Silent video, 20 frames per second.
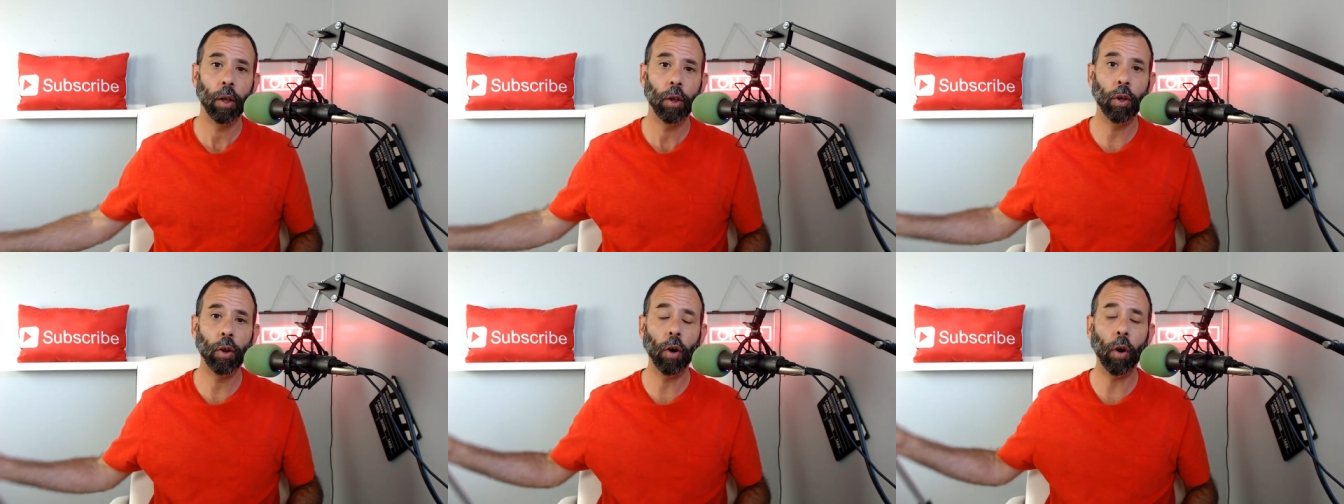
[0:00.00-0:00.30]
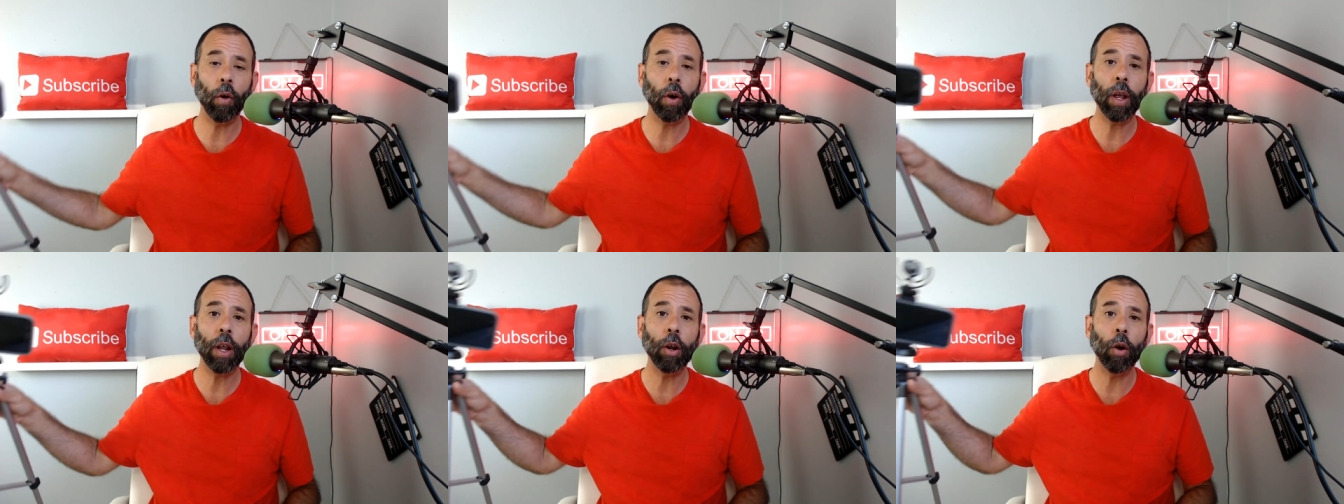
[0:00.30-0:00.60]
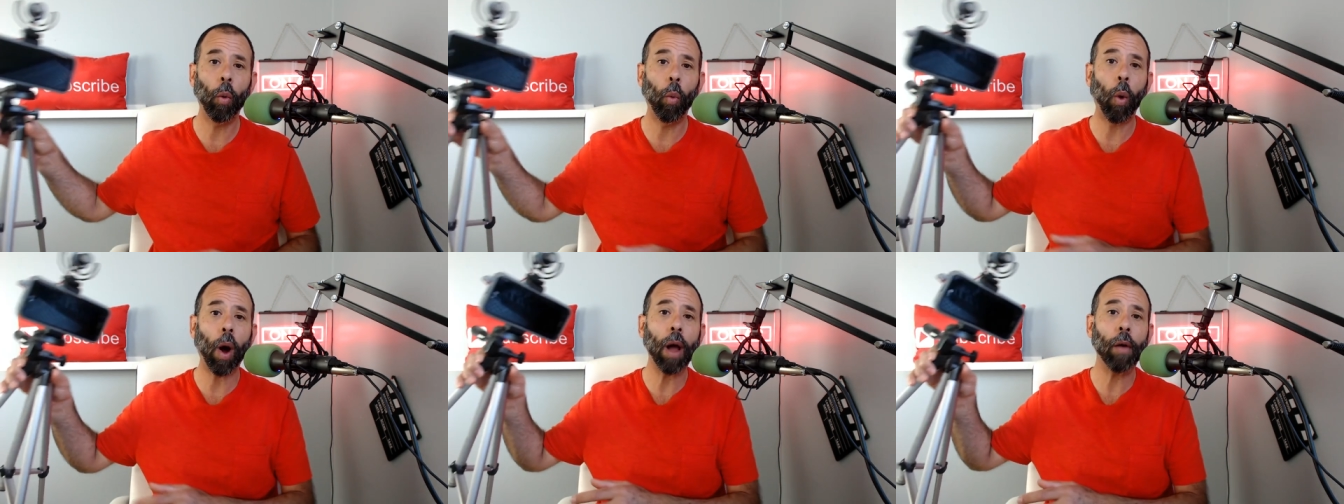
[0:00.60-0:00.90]
You don't
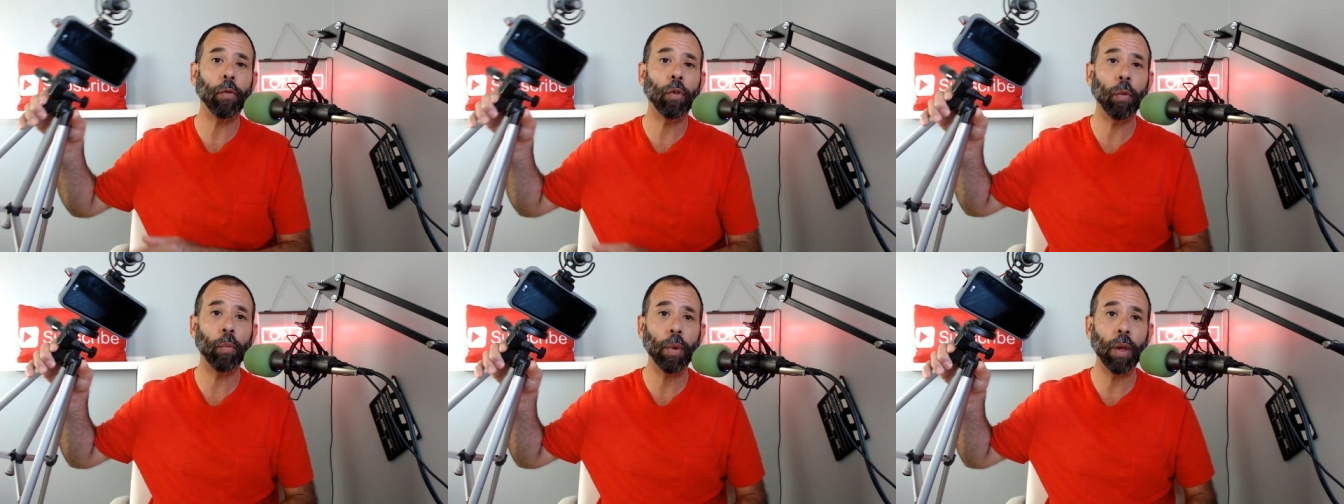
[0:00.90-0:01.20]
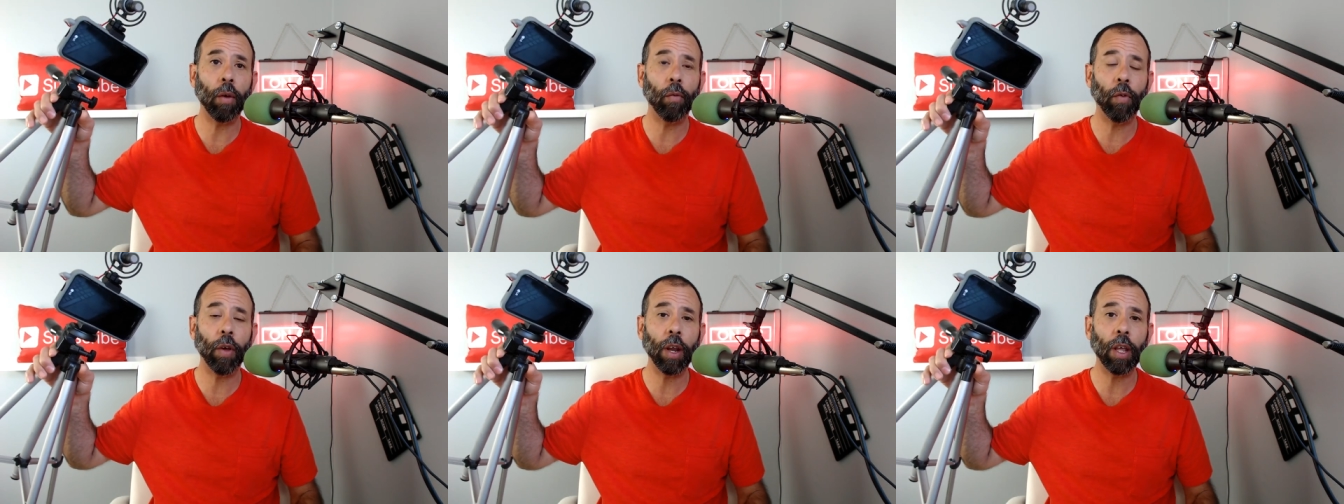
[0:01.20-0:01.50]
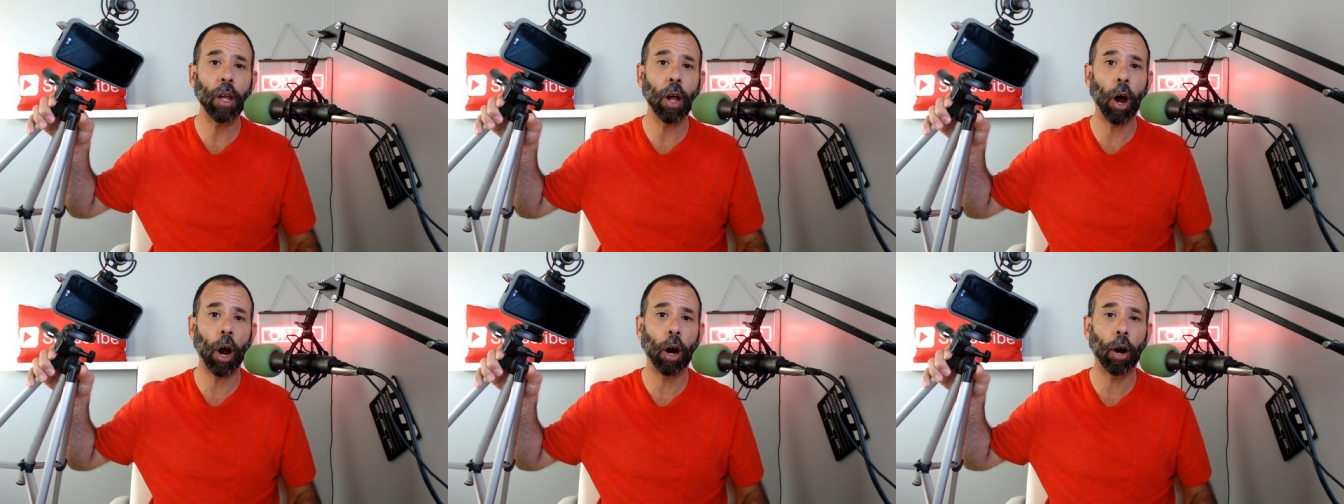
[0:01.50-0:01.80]
need your wife to be a
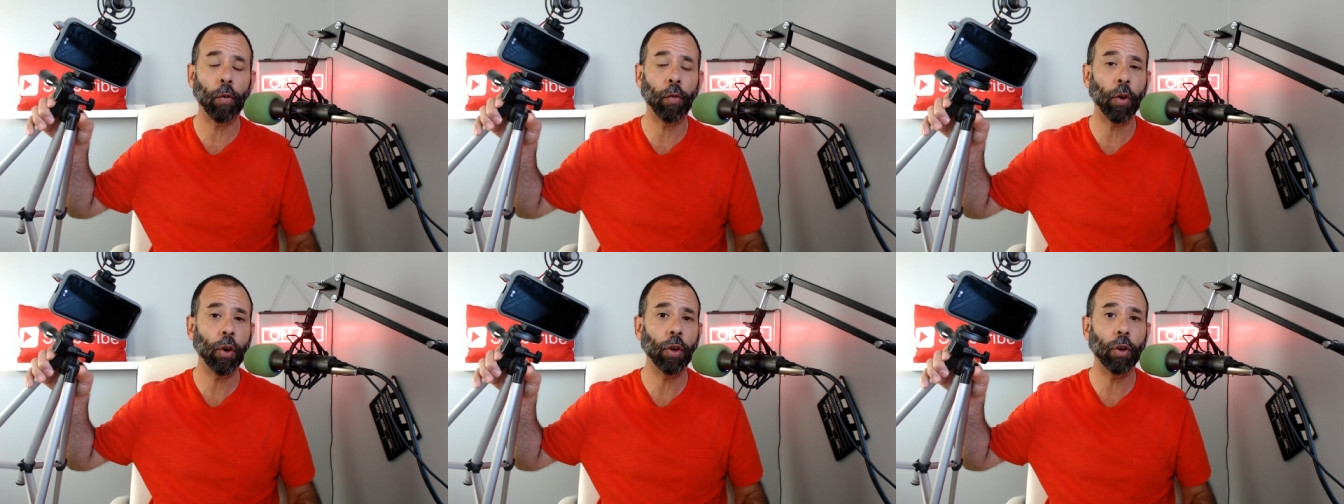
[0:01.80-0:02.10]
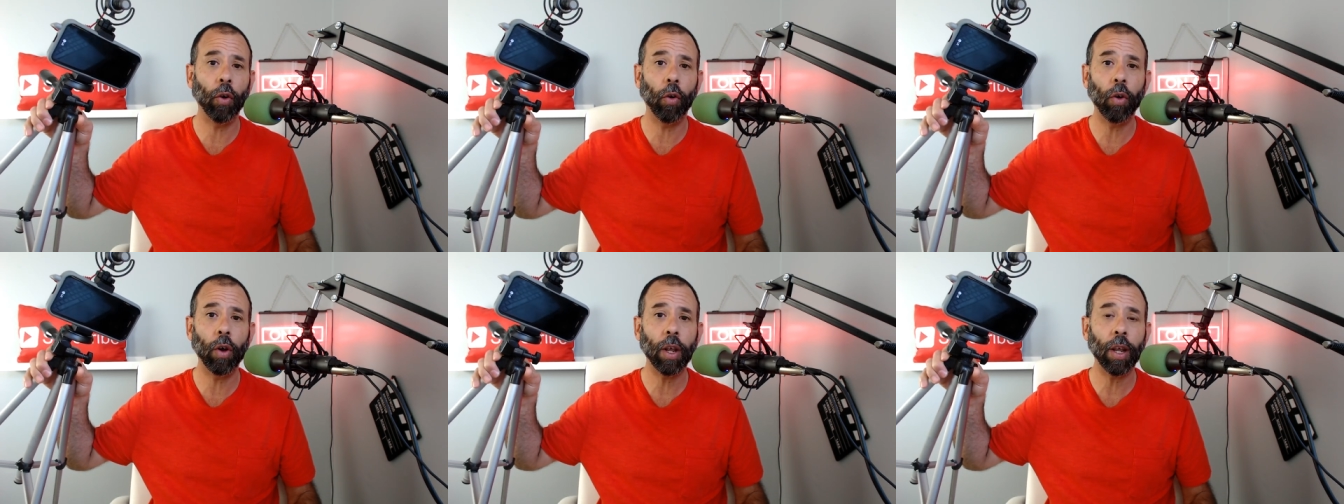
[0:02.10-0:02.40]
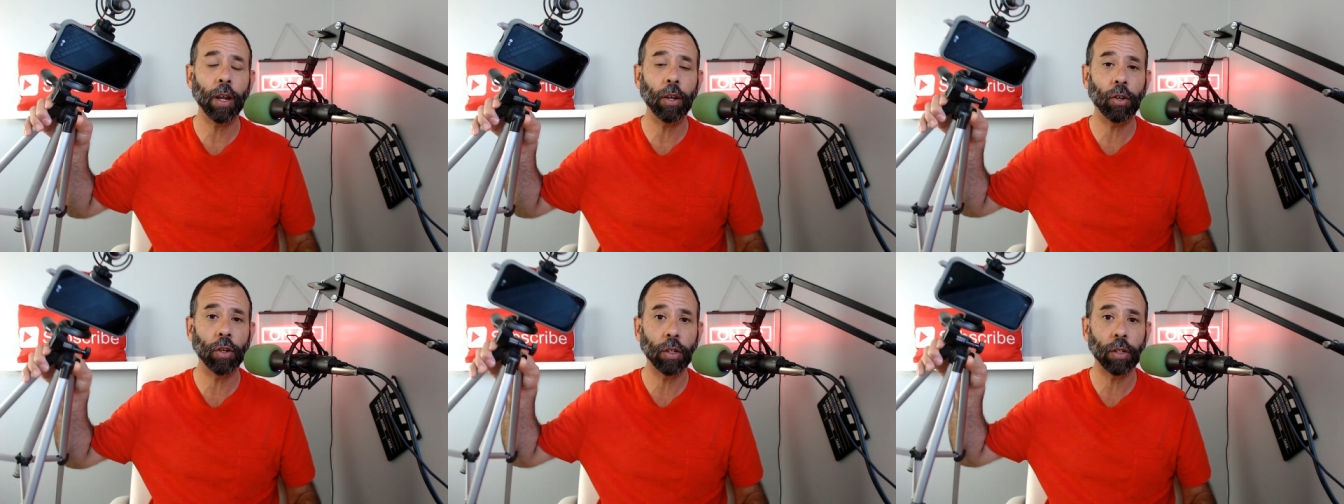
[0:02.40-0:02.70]
videographer. You don't
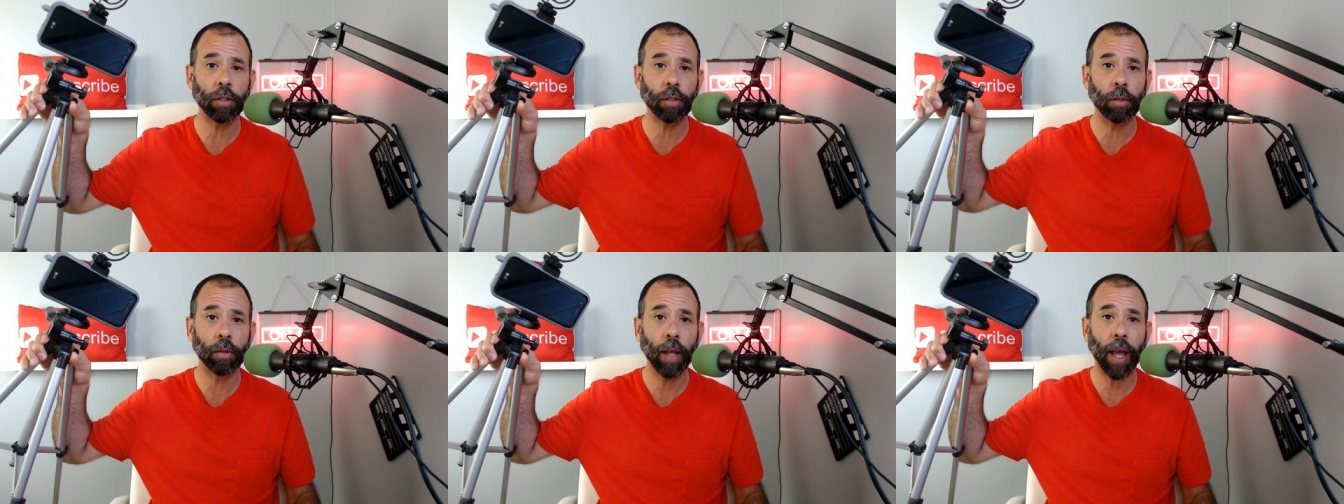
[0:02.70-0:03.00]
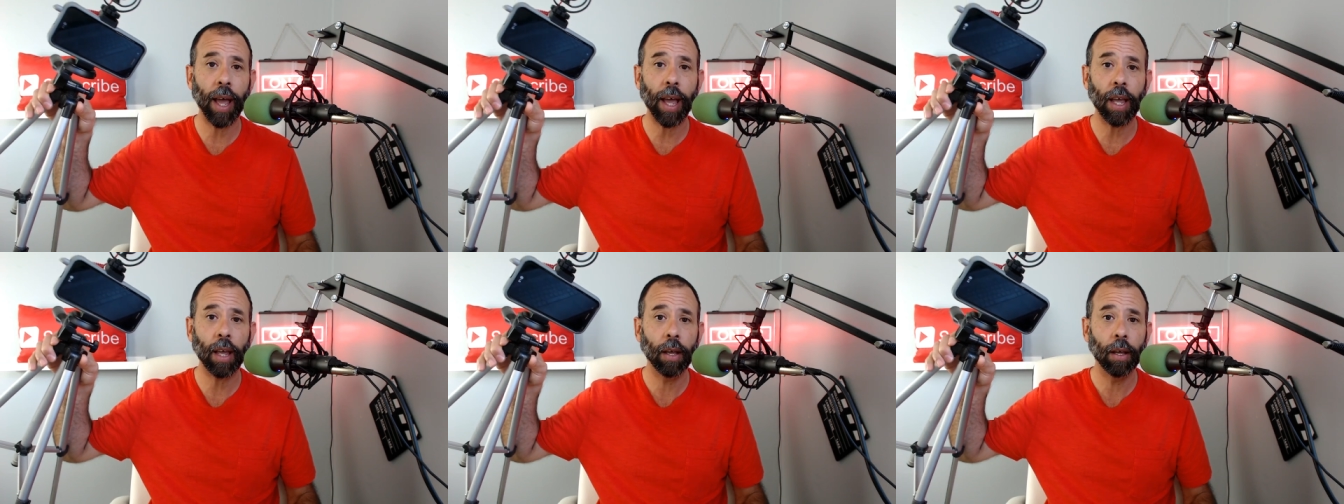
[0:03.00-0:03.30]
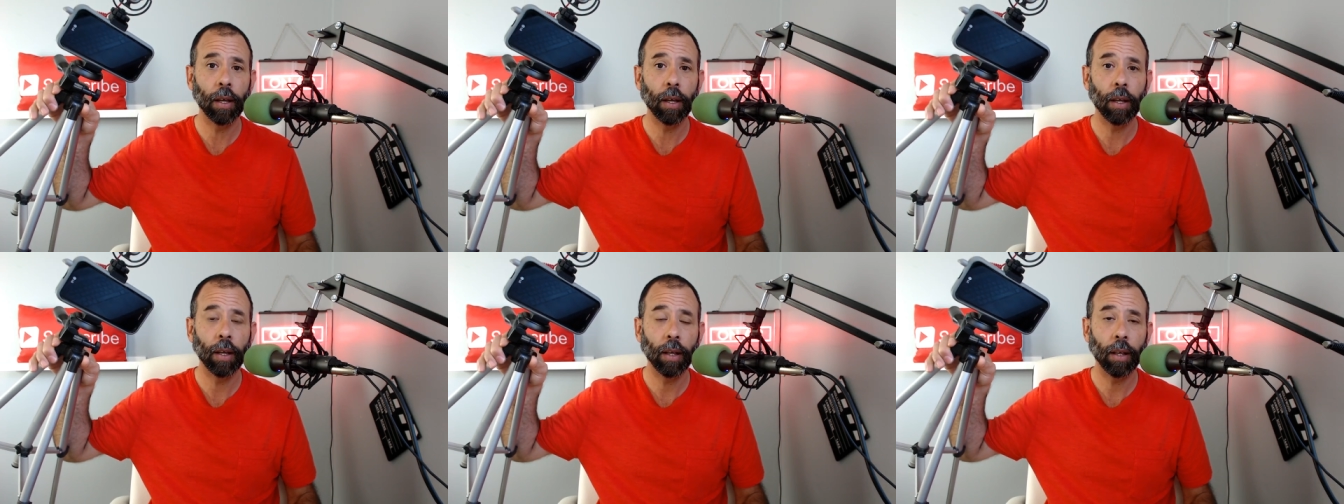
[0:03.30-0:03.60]
need just,
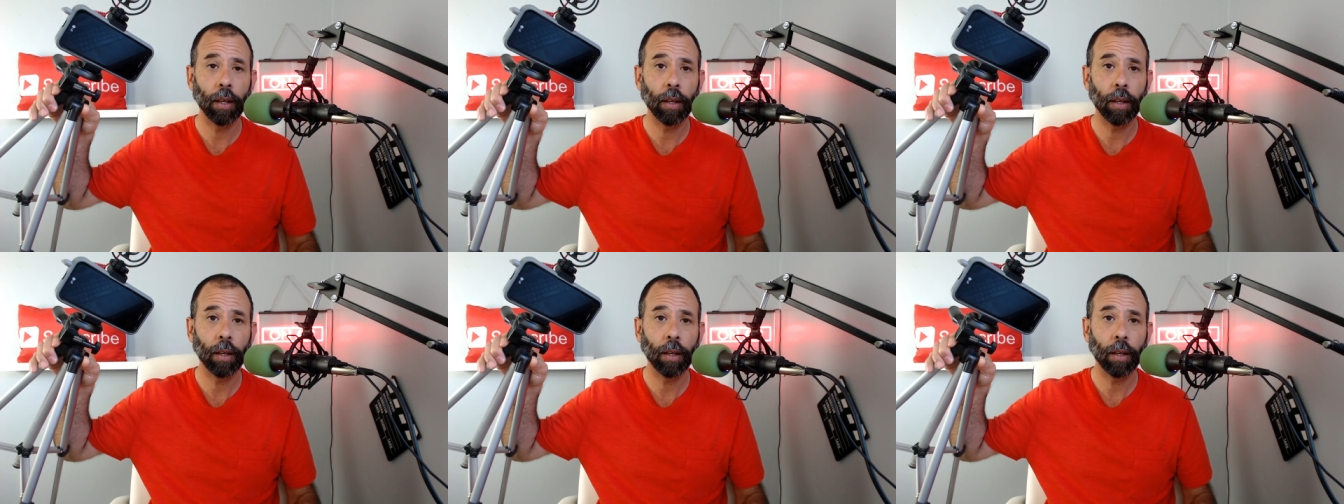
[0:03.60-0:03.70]
hey,